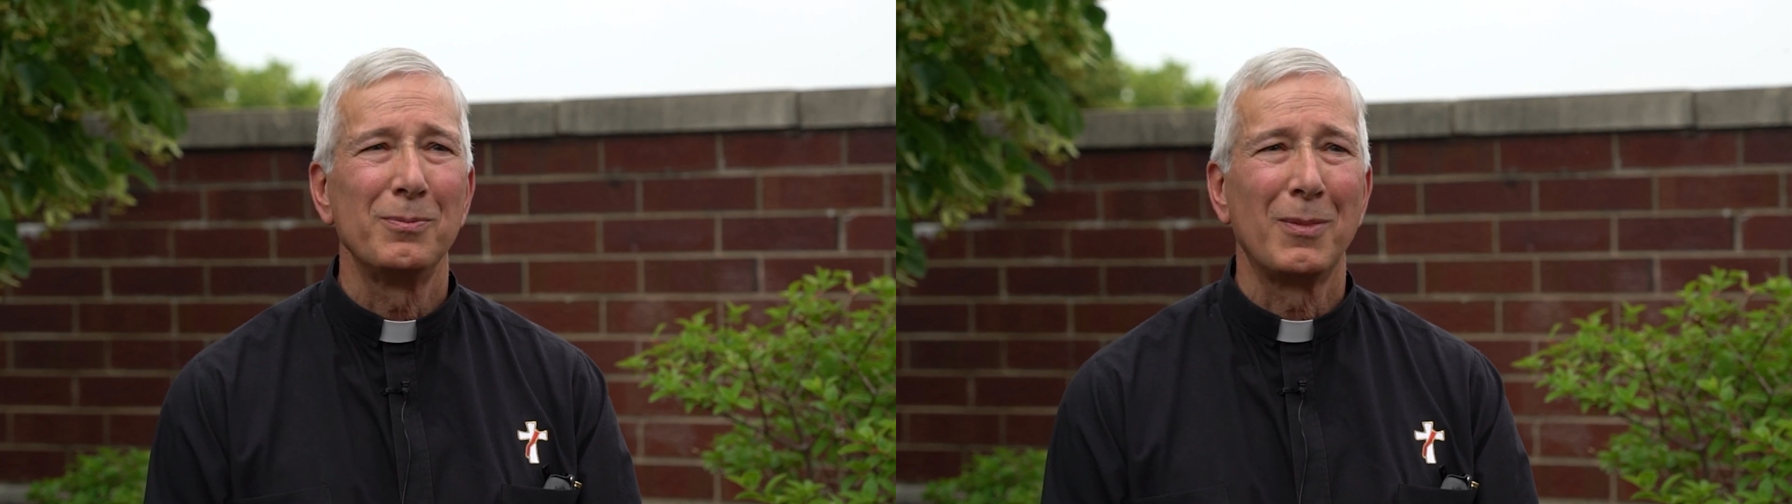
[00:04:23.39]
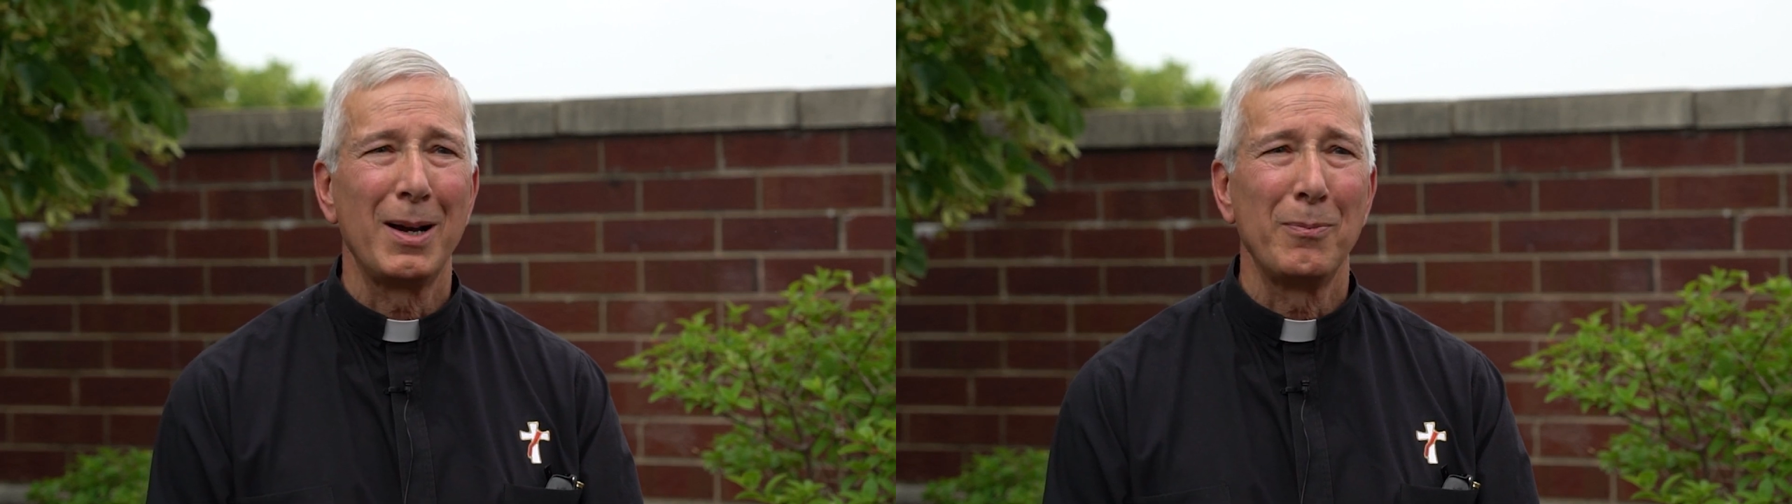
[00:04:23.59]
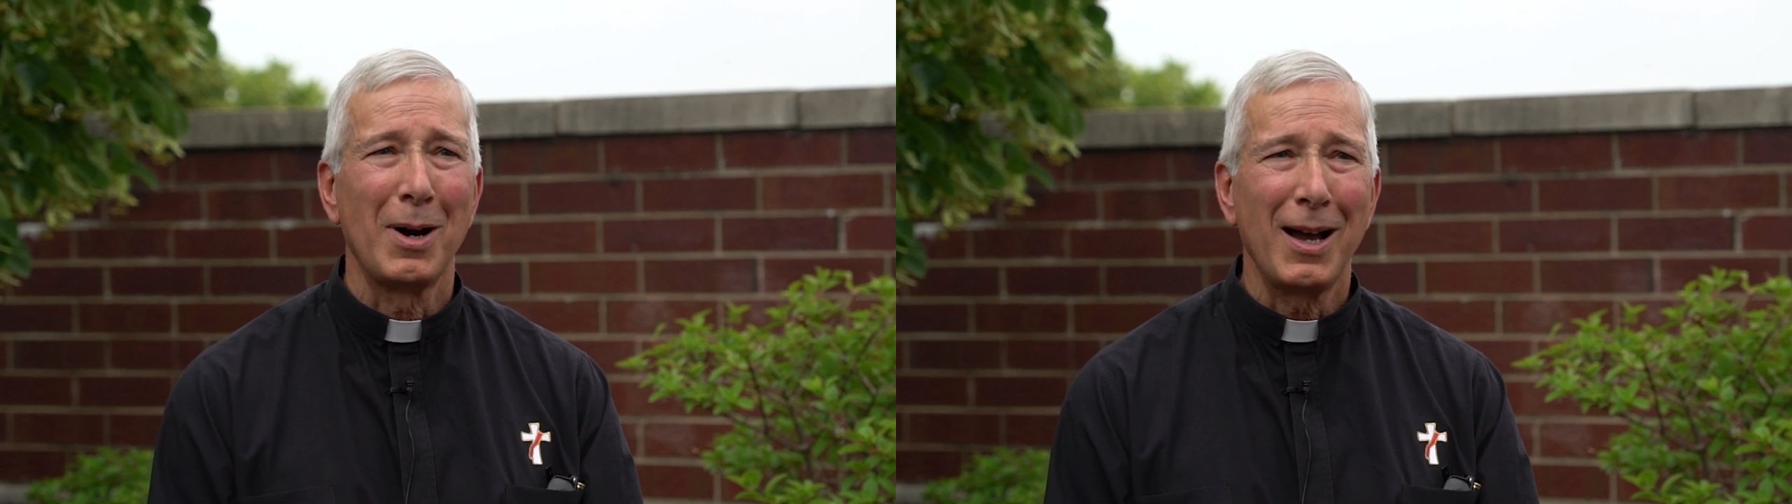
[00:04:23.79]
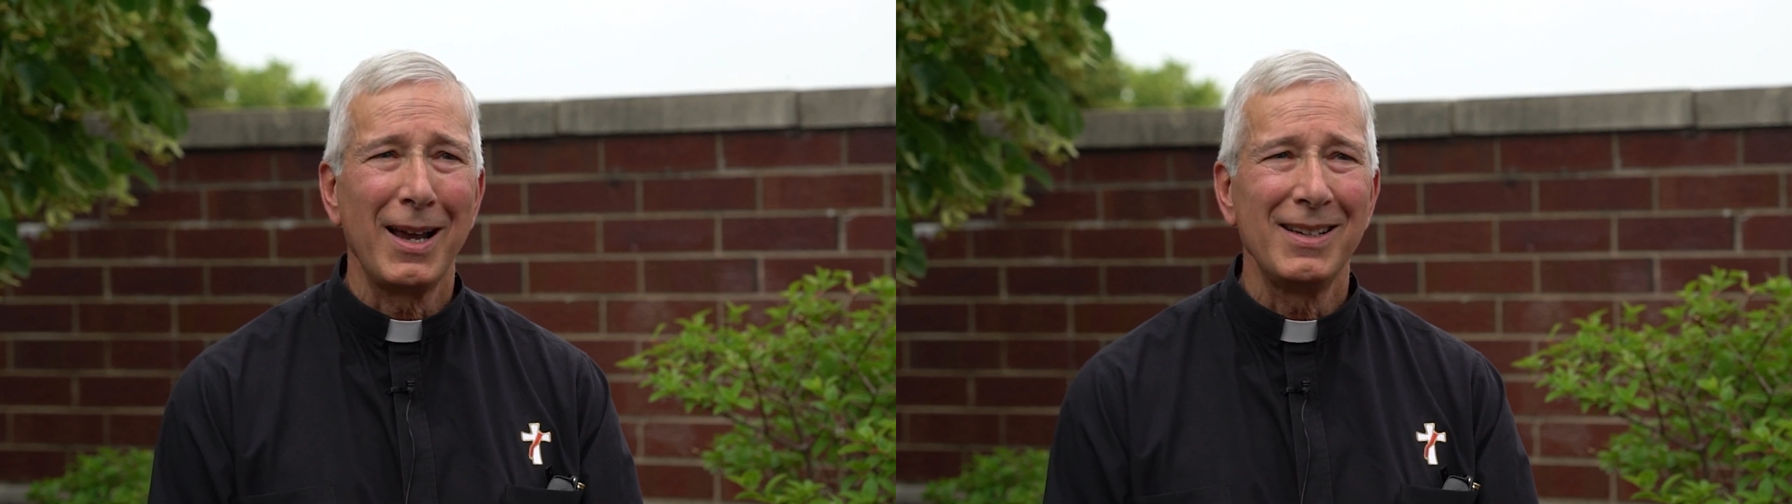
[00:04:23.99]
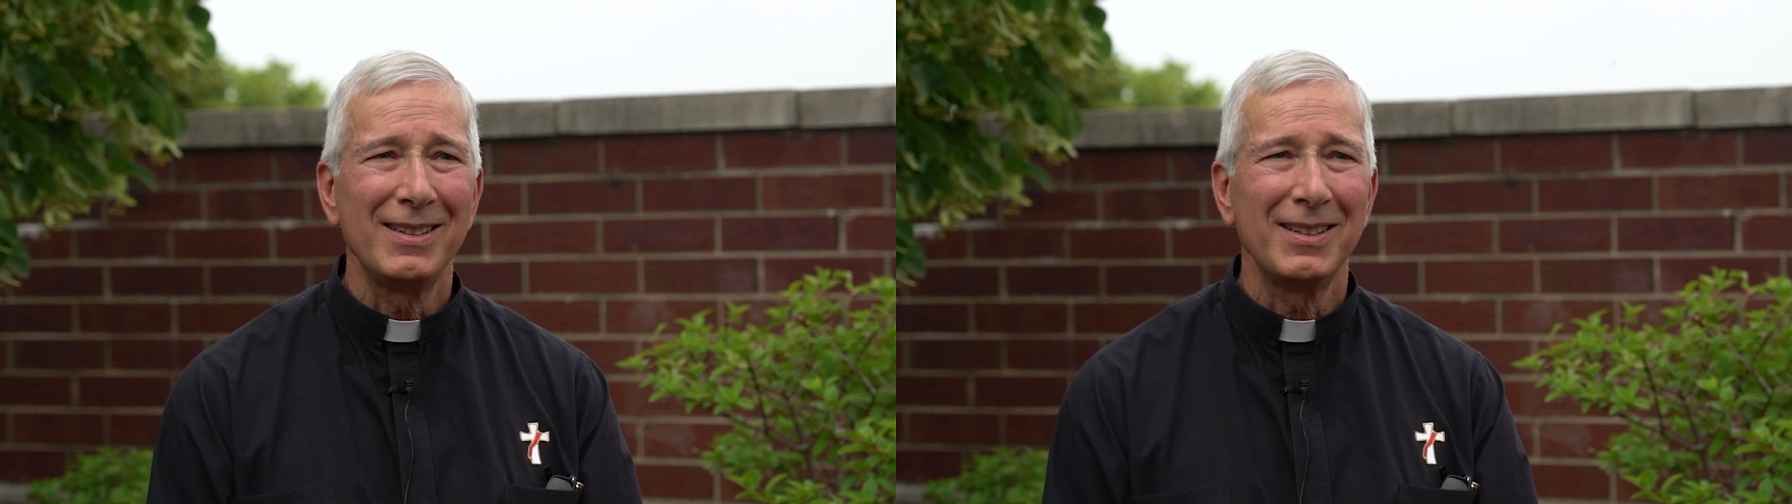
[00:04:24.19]
my
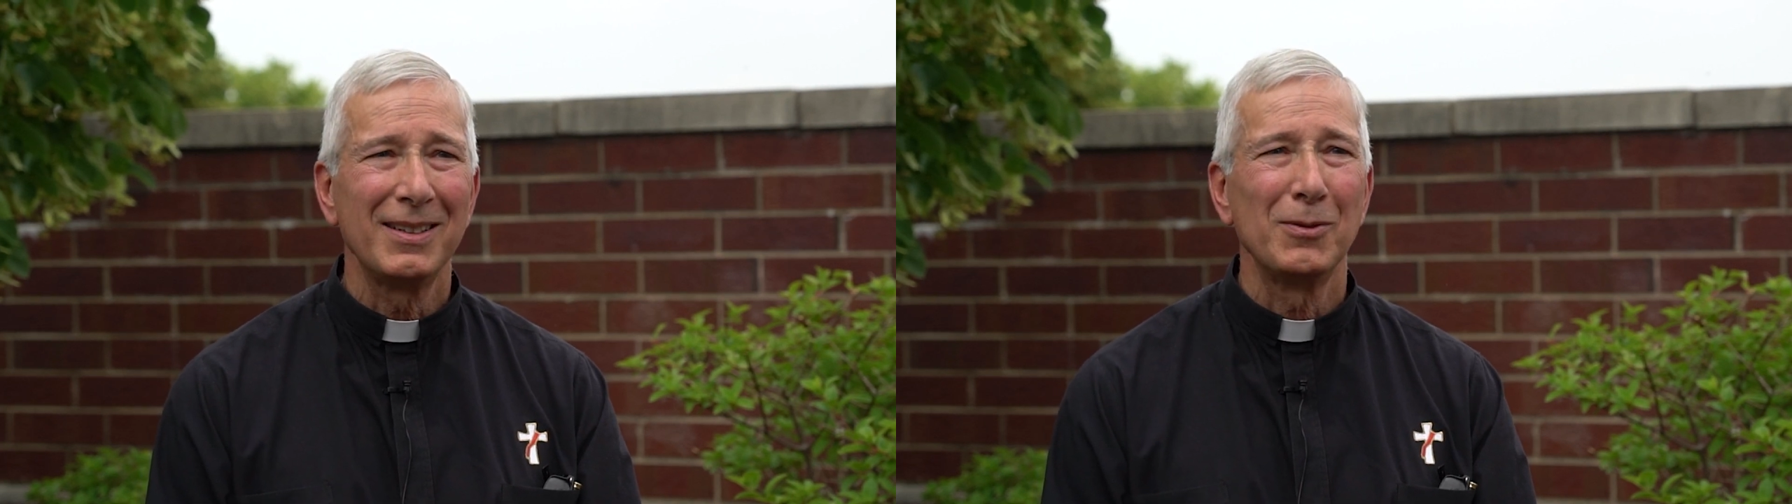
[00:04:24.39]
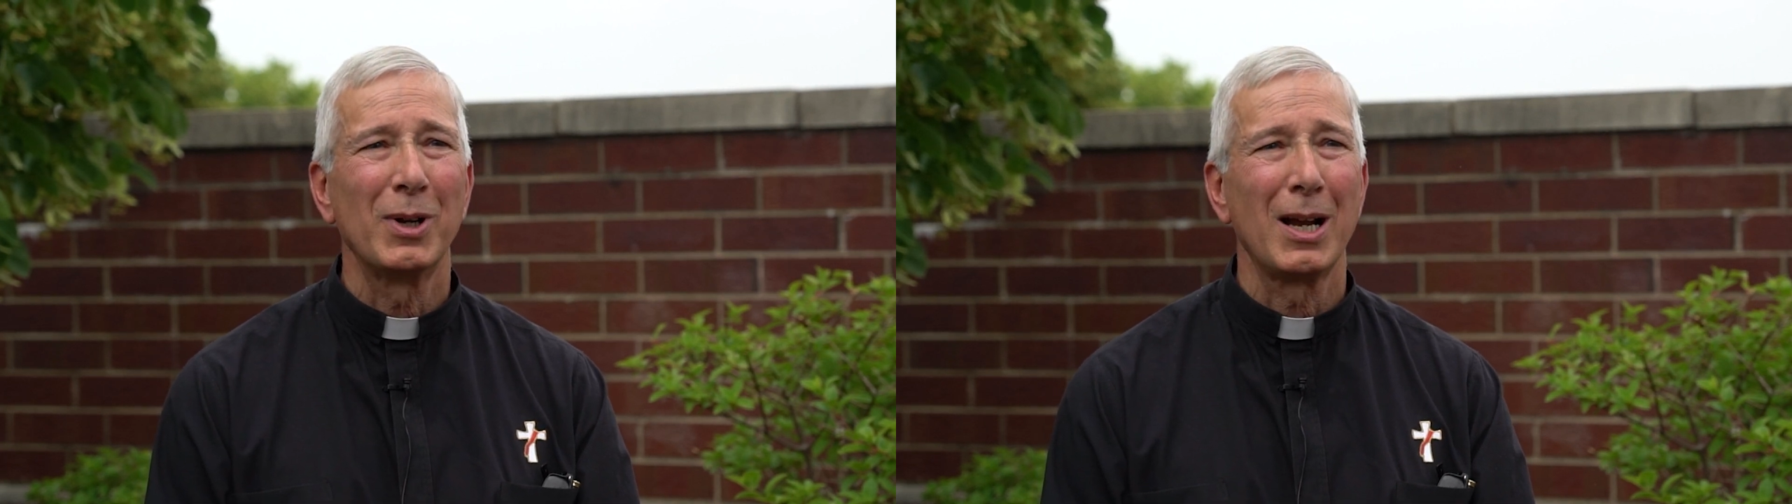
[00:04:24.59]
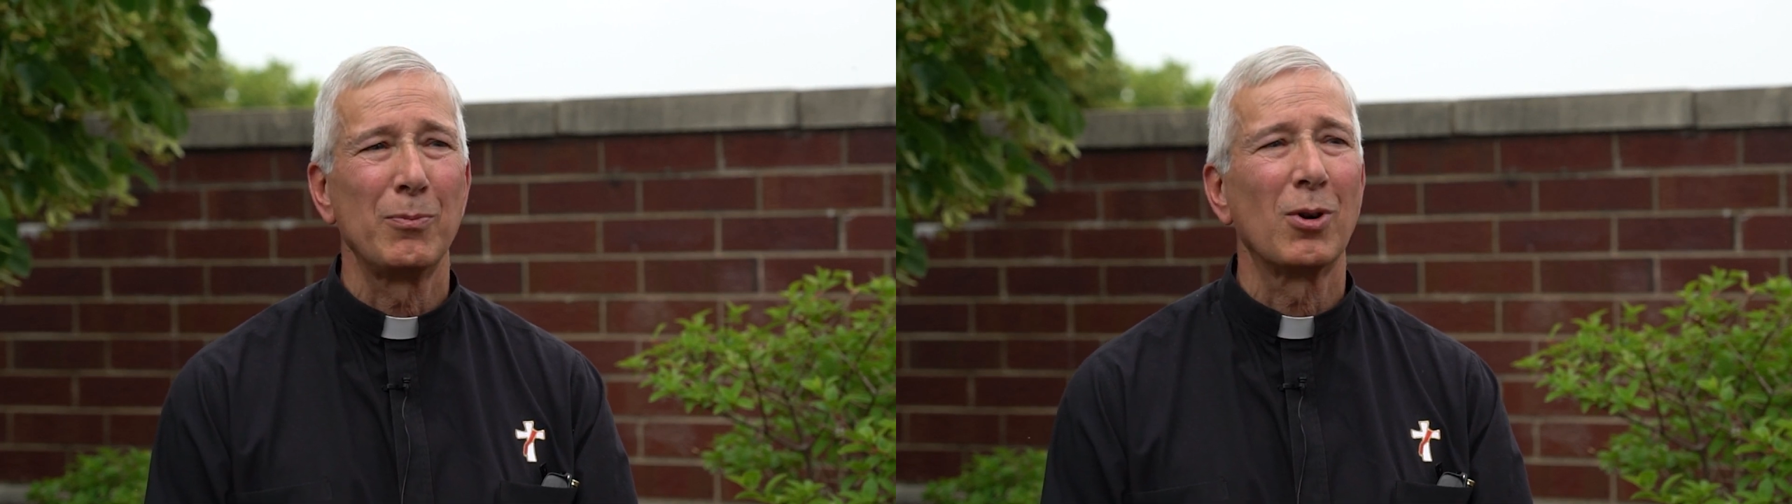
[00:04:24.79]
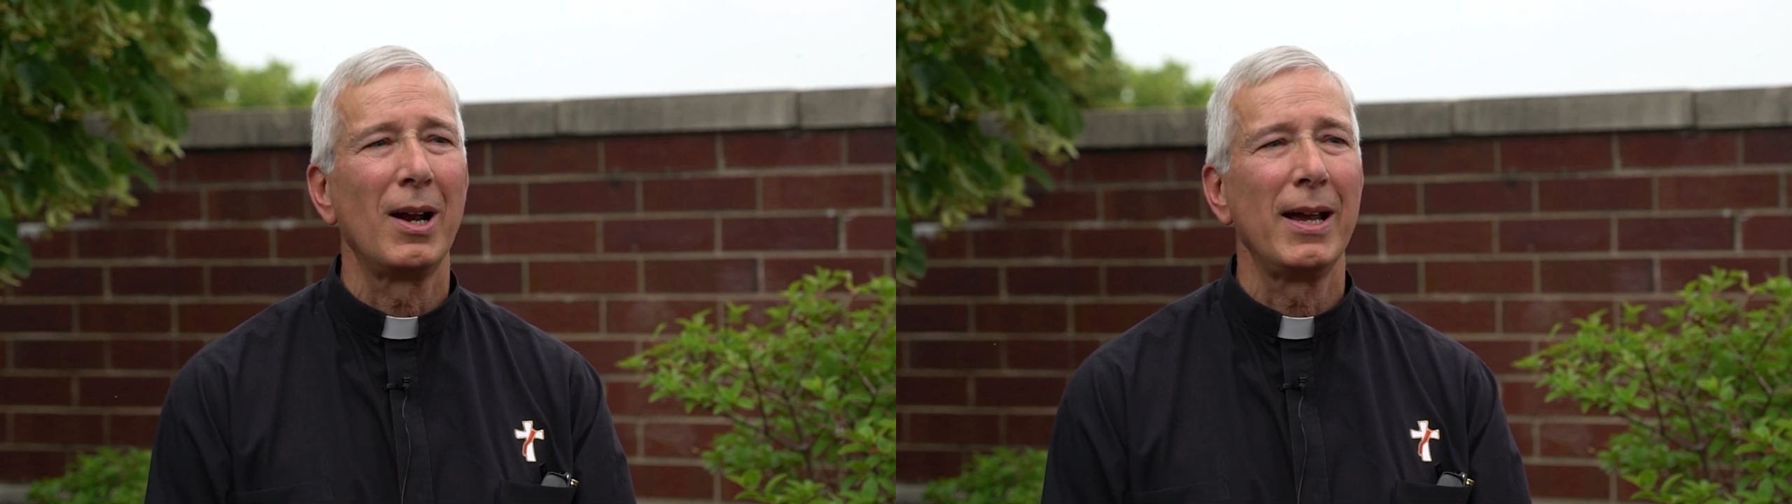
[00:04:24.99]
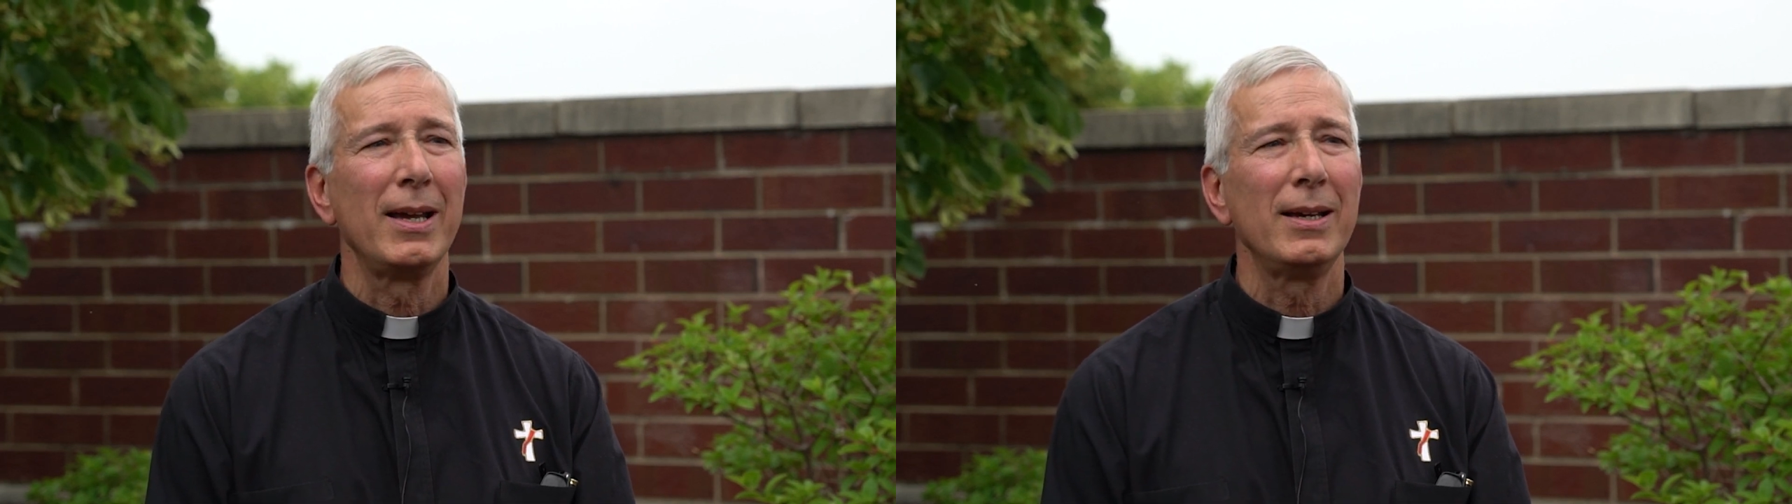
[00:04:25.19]
mind when I
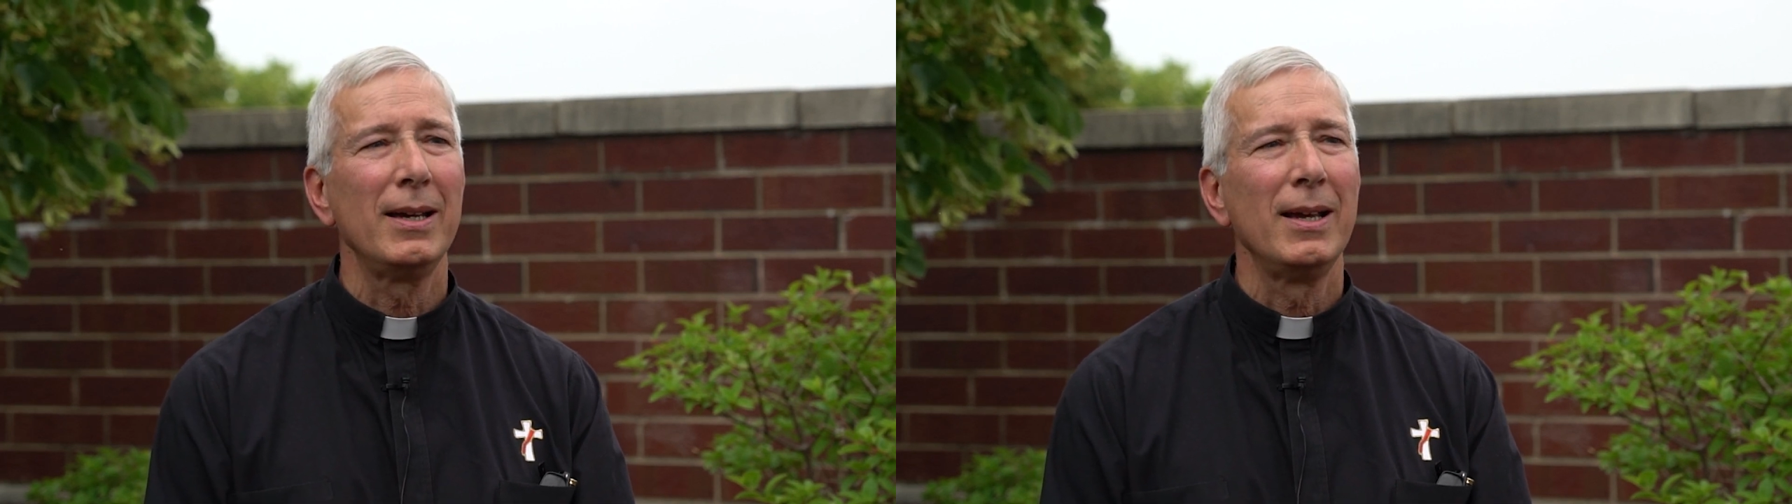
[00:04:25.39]
pray